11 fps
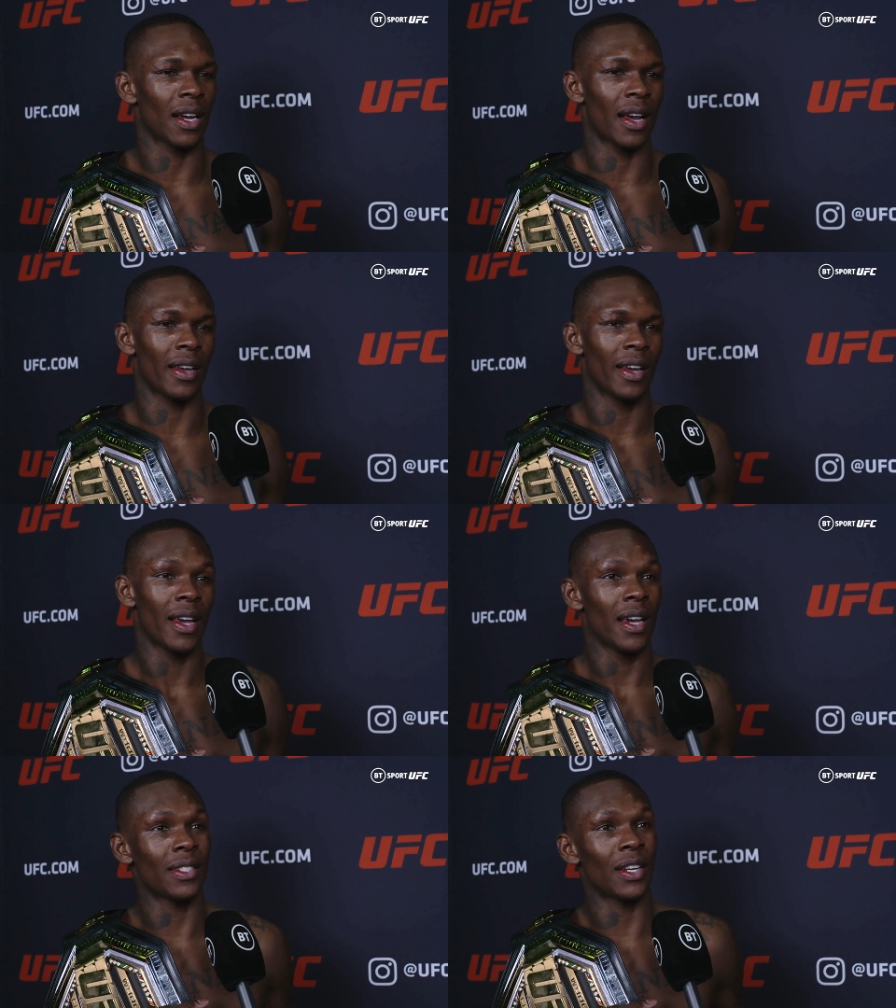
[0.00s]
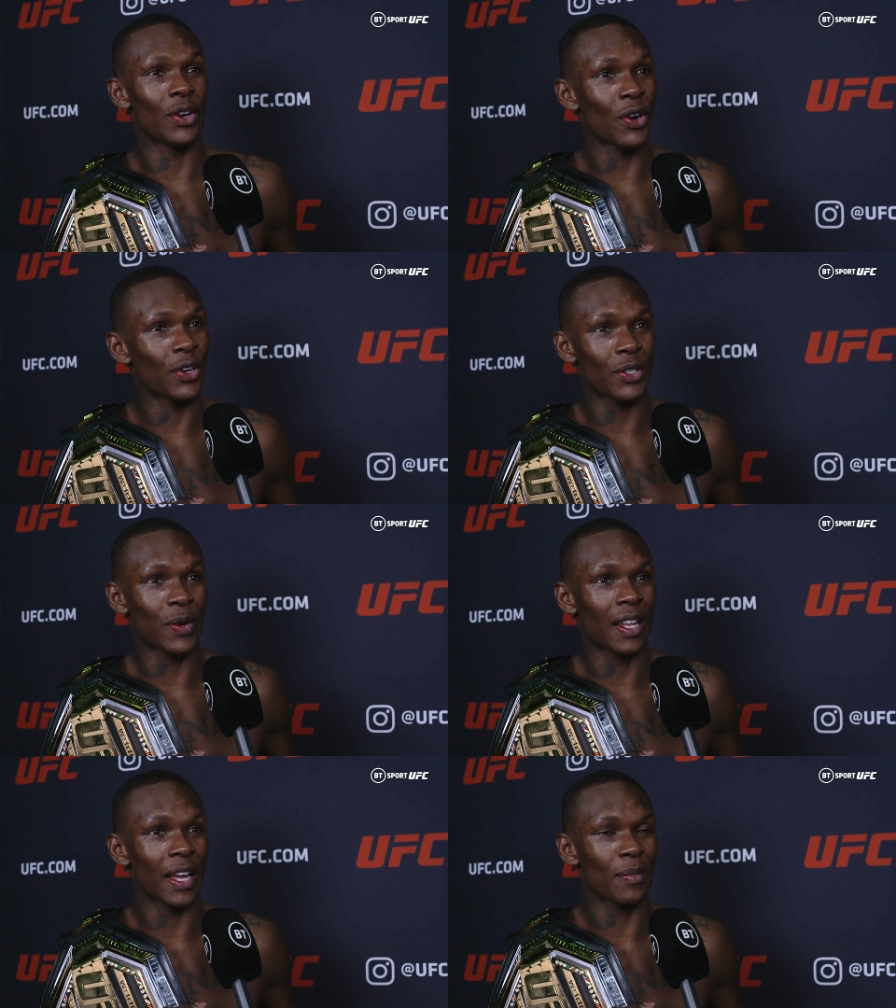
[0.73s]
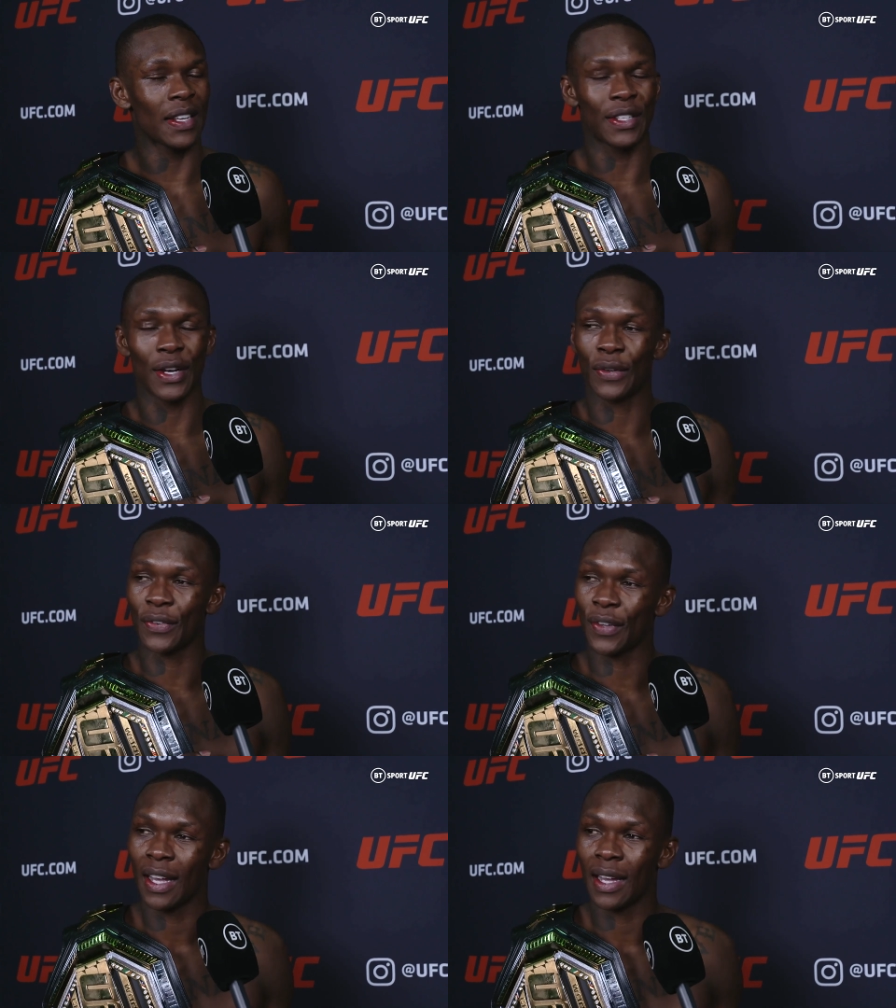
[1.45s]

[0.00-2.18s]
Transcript: guy. He's a nerd as well, like myself.